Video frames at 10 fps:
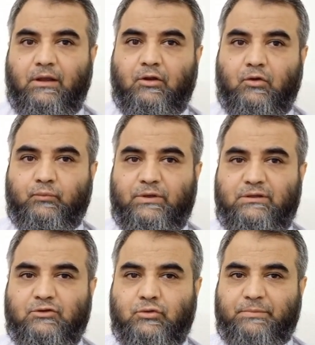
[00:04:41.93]
along
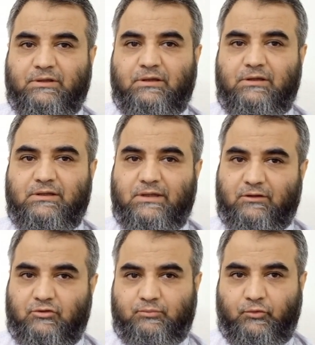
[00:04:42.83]
with topical
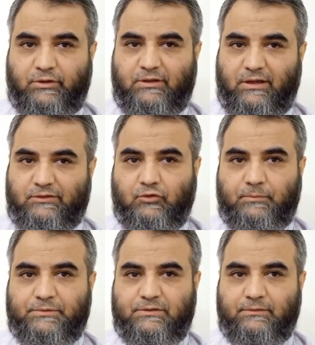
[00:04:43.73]
cyclosporine eye
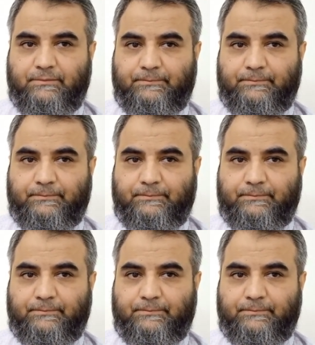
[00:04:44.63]
drops.